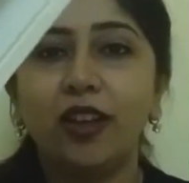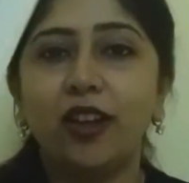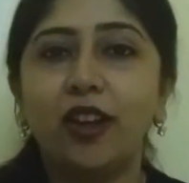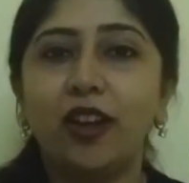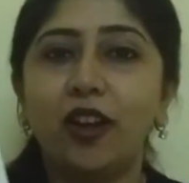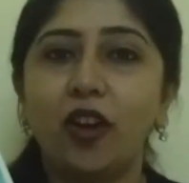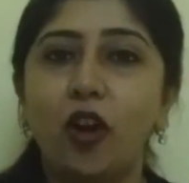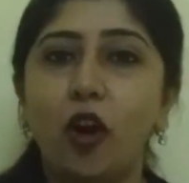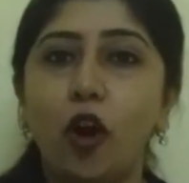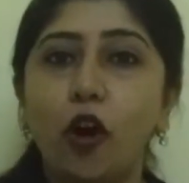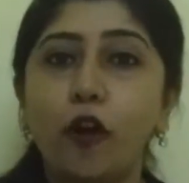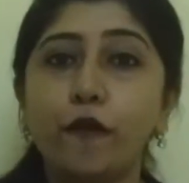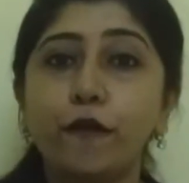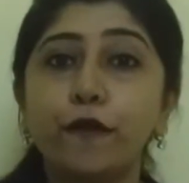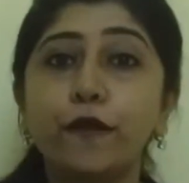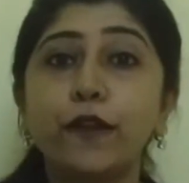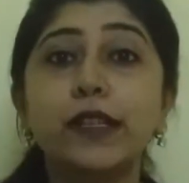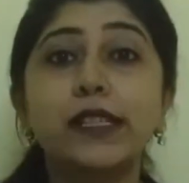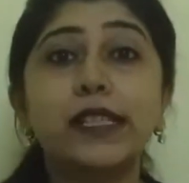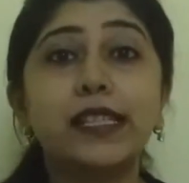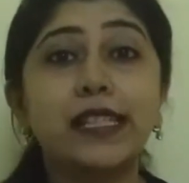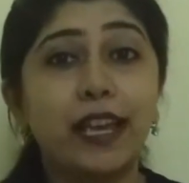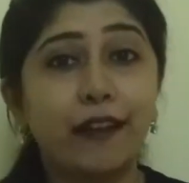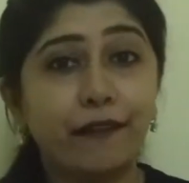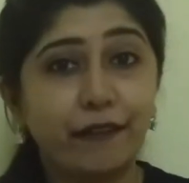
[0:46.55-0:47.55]
of
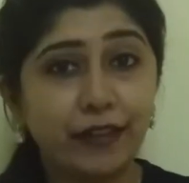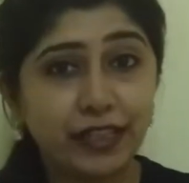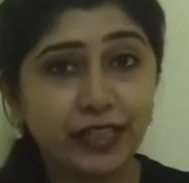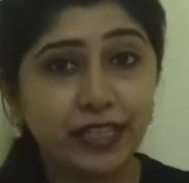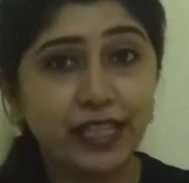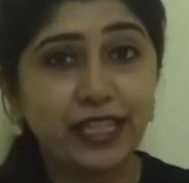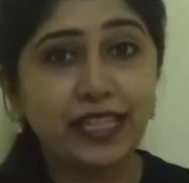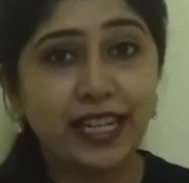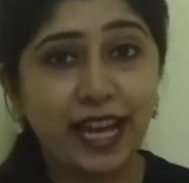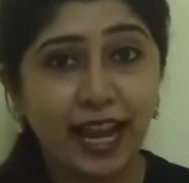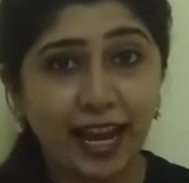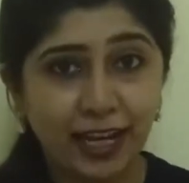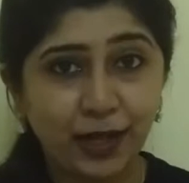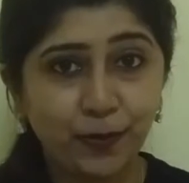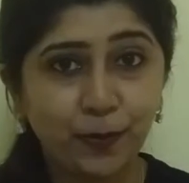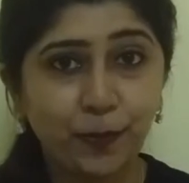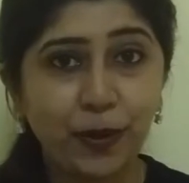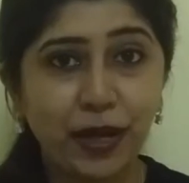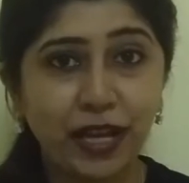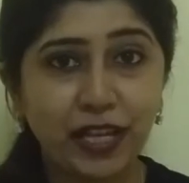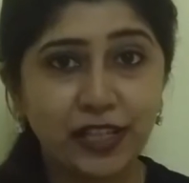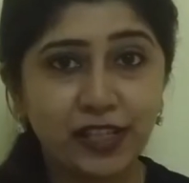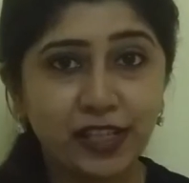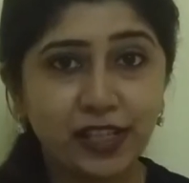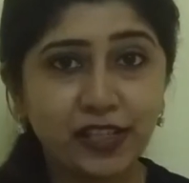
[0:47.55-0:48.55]
79
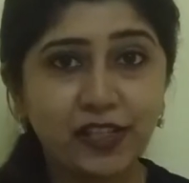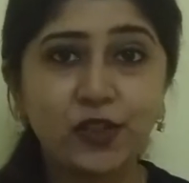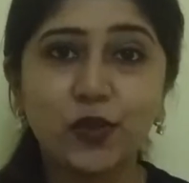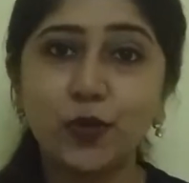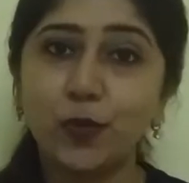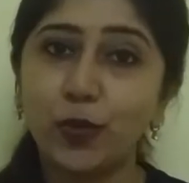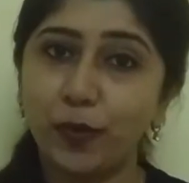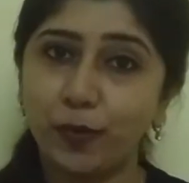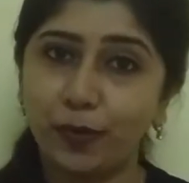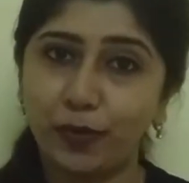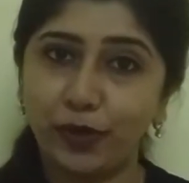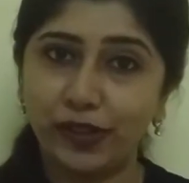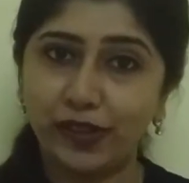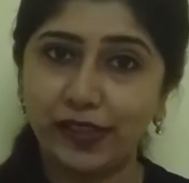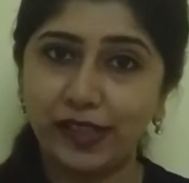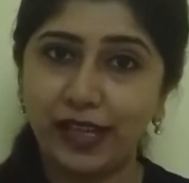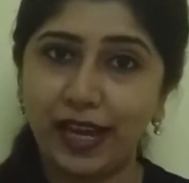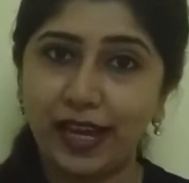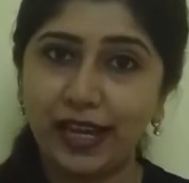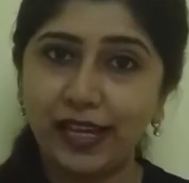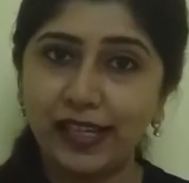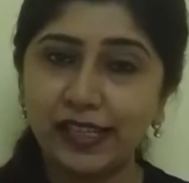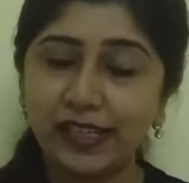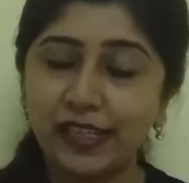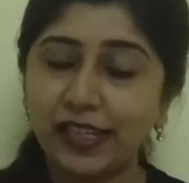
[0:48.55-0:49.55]
pages to be
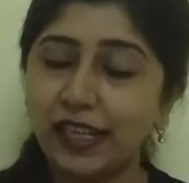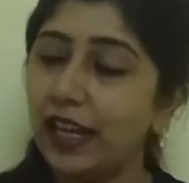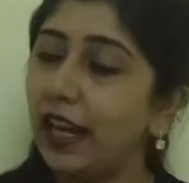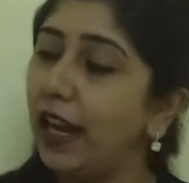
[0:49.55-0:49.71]
precise,